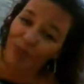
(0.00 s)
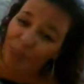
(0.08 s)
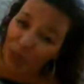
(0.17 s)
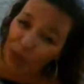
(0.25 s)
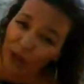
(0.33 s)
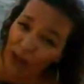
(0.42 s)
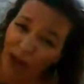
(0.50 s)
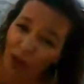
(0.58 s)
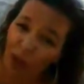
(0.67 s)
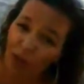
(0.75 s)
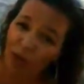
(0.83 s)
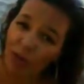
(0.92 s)
figure it
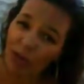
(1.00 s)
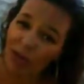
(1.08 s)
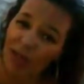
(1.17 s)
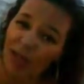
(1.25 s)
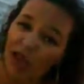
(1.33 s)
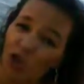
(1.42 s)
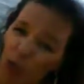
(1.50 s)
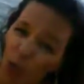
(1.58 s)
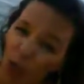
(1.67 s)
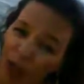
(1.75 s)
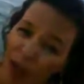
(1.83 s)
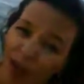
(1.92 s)
out. This is
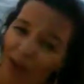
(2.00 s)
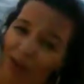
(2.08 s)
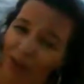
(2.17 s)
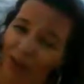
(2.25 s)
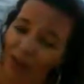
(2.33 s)
your life.